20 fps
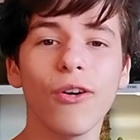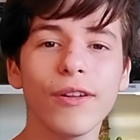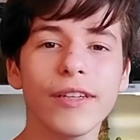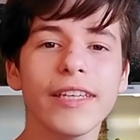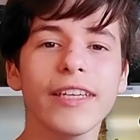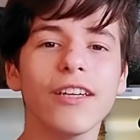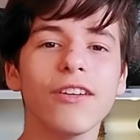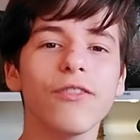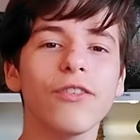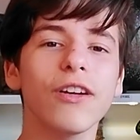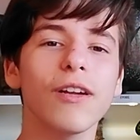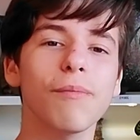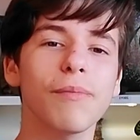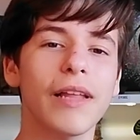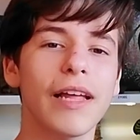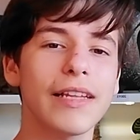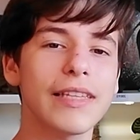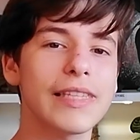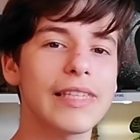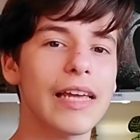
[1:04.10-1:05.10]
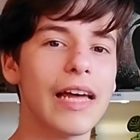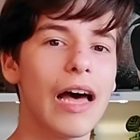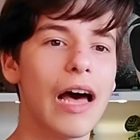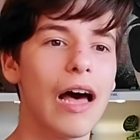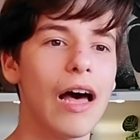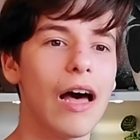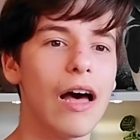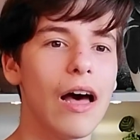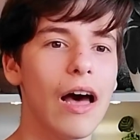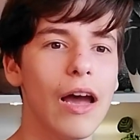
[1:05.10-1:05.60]
only here for the plants,
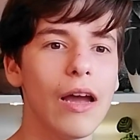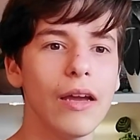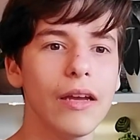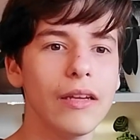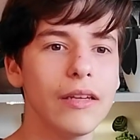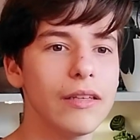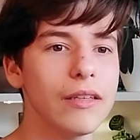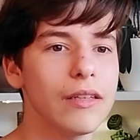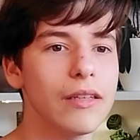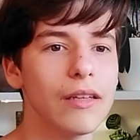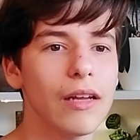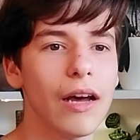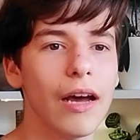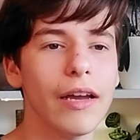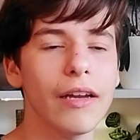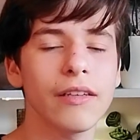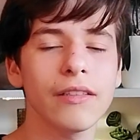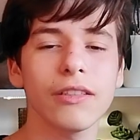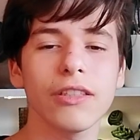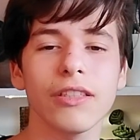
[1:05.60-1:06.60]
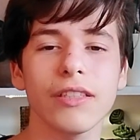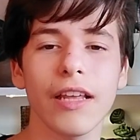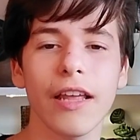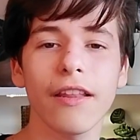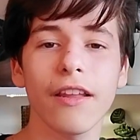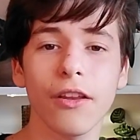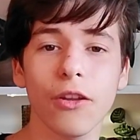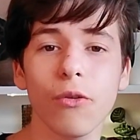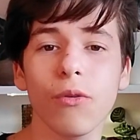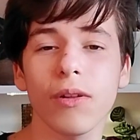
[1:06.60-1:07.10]
I
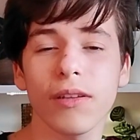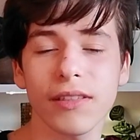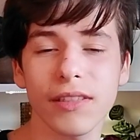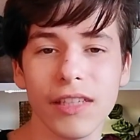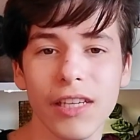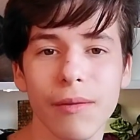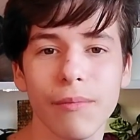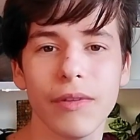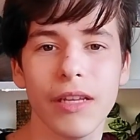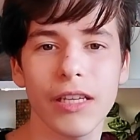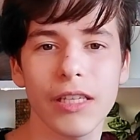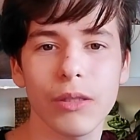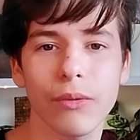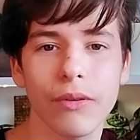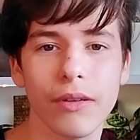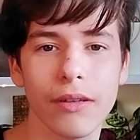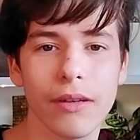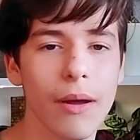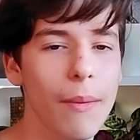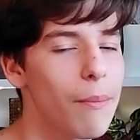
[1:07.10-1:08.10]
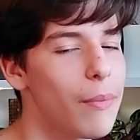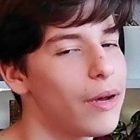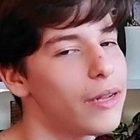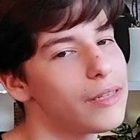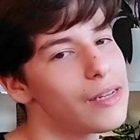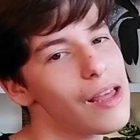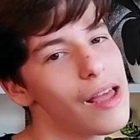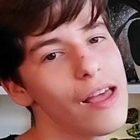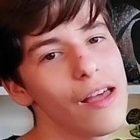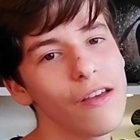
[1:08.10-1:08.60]
understand that you will skip this one,
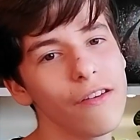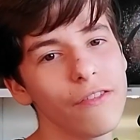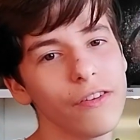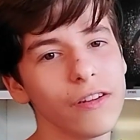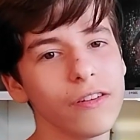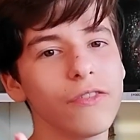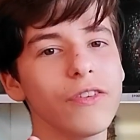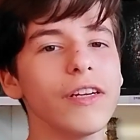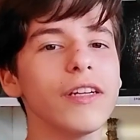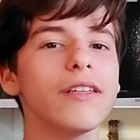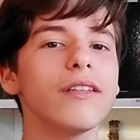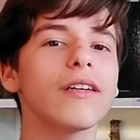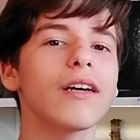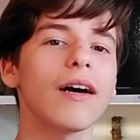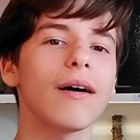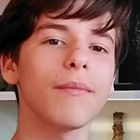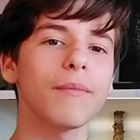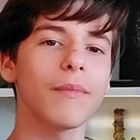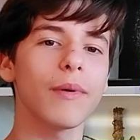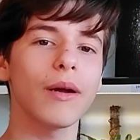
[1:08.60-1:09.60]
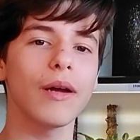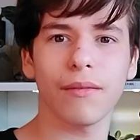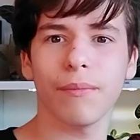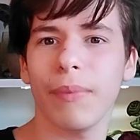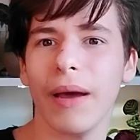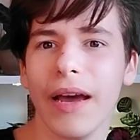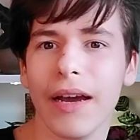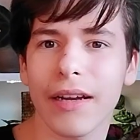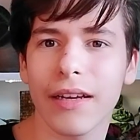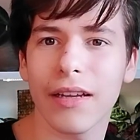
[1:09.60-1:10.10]
but feel free to come
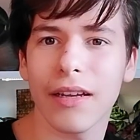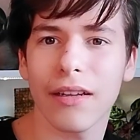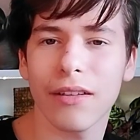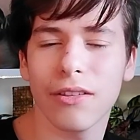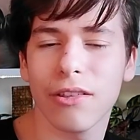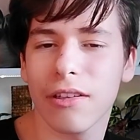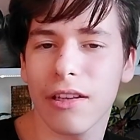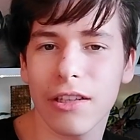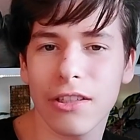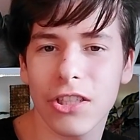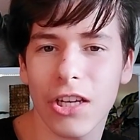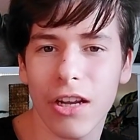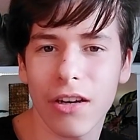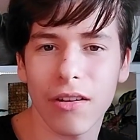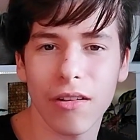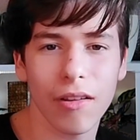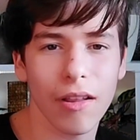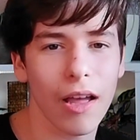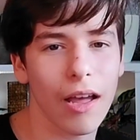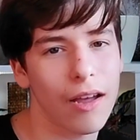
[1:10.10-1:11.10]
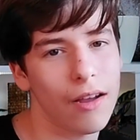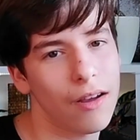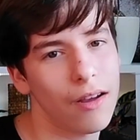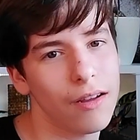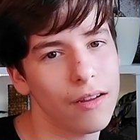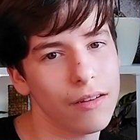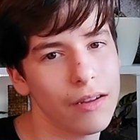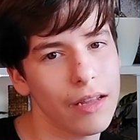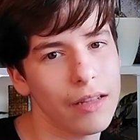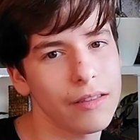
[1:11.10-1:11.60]
back to this channel
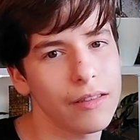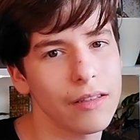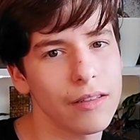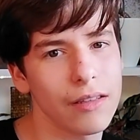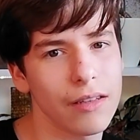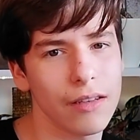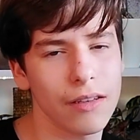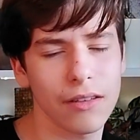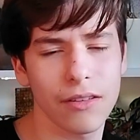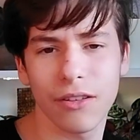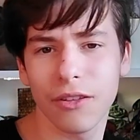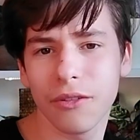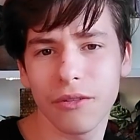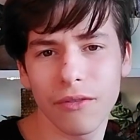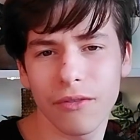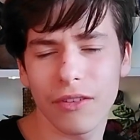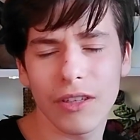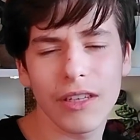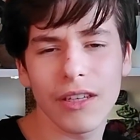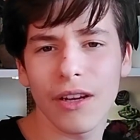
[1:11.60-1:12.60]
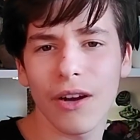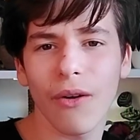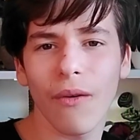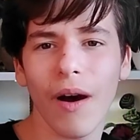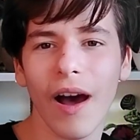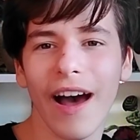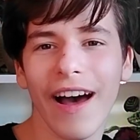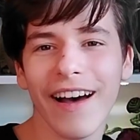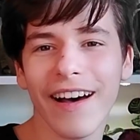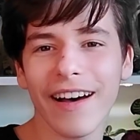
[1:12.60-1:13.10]
at the new video.
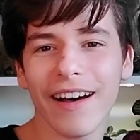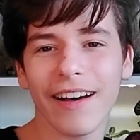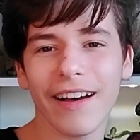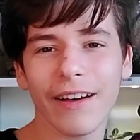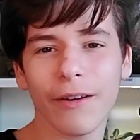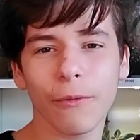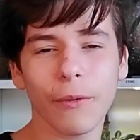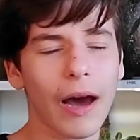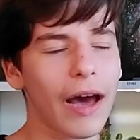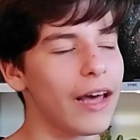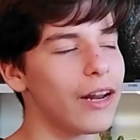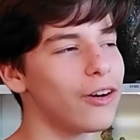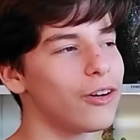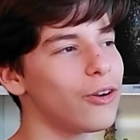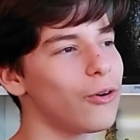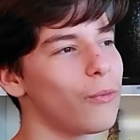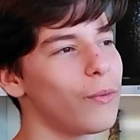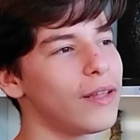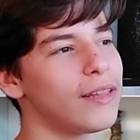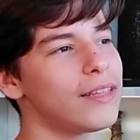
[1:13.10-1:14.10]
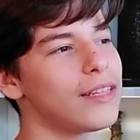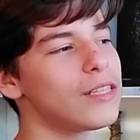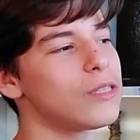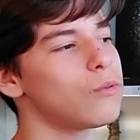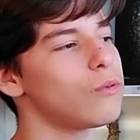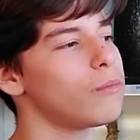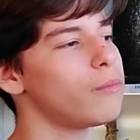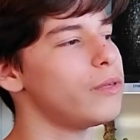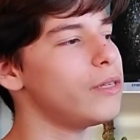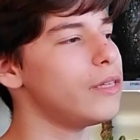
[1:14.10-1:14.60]
I don't know when this
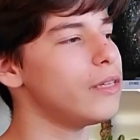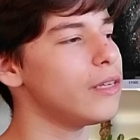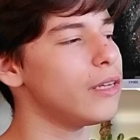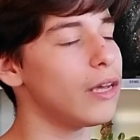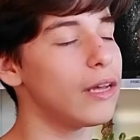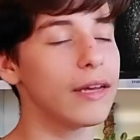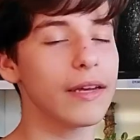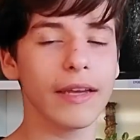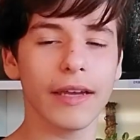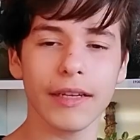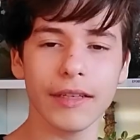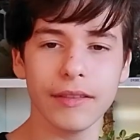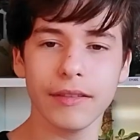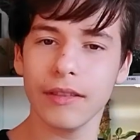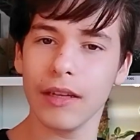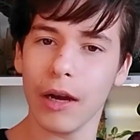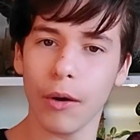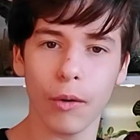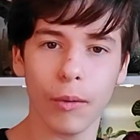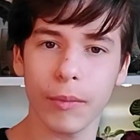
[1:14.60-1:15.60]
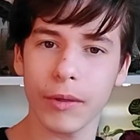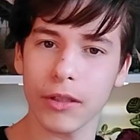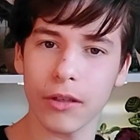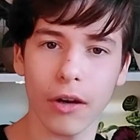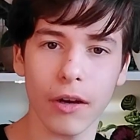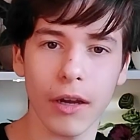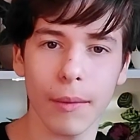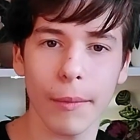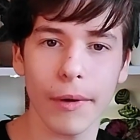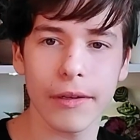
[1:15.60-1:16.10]
will be. Again, I will be
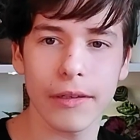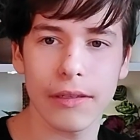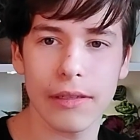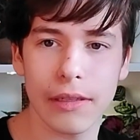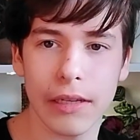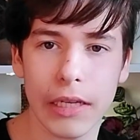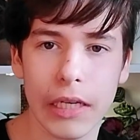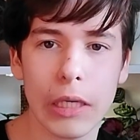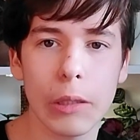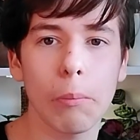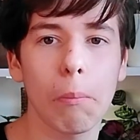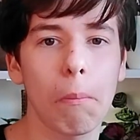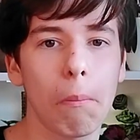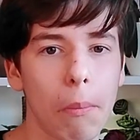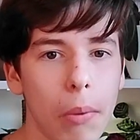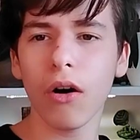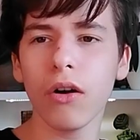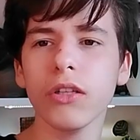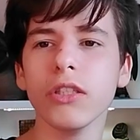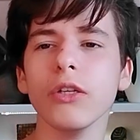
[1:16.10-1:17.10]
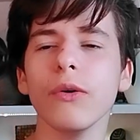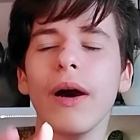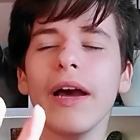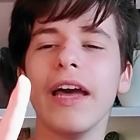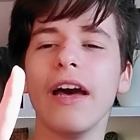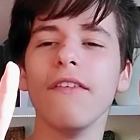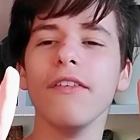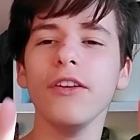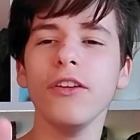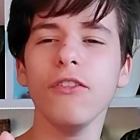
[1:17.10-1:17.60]
talking about this later. Also, I
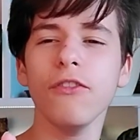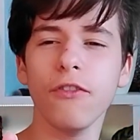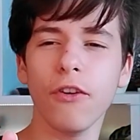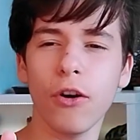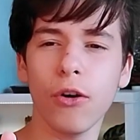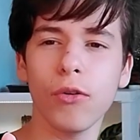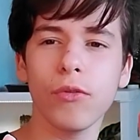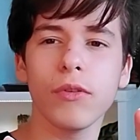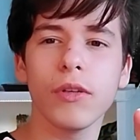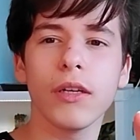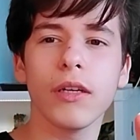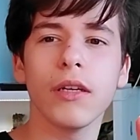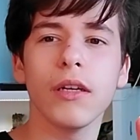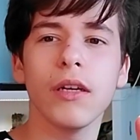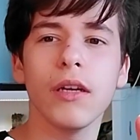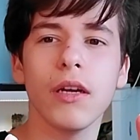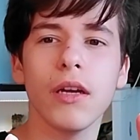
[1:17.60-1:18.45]
have a new phone.